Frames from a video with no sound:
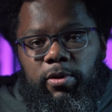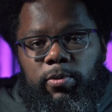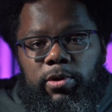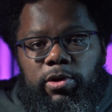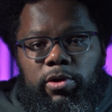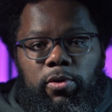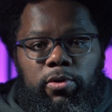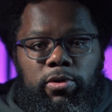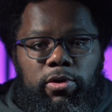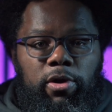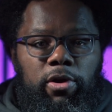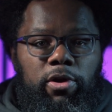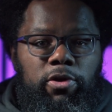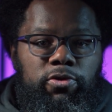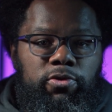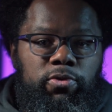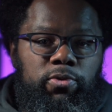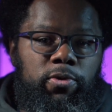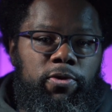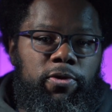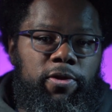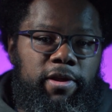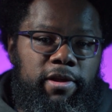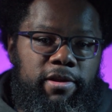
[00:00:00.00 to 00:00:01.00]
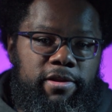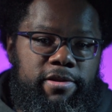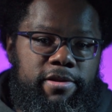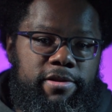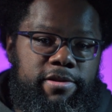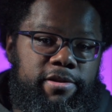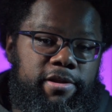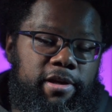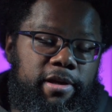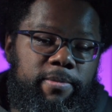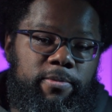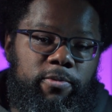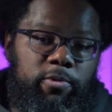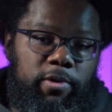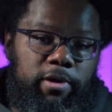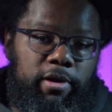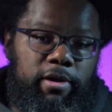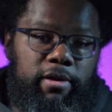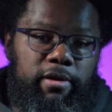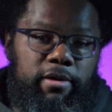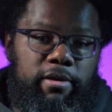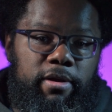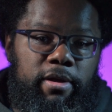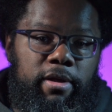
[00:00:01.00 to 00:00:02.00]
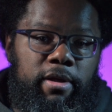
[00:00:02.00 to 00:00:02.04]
We don't all do things the same way.